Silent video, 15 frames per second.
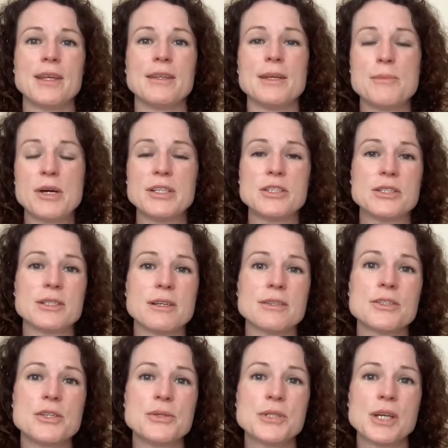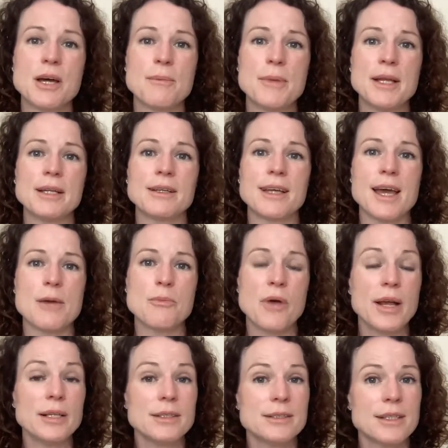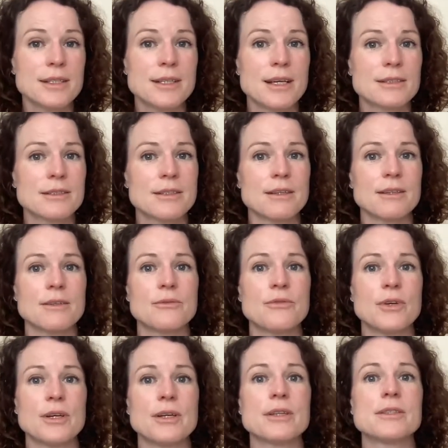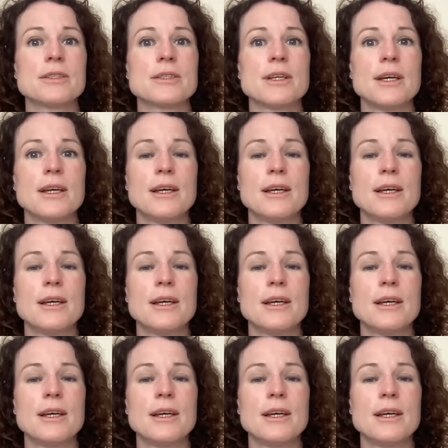They might just ask you to come in and get a pregnancy test done at first.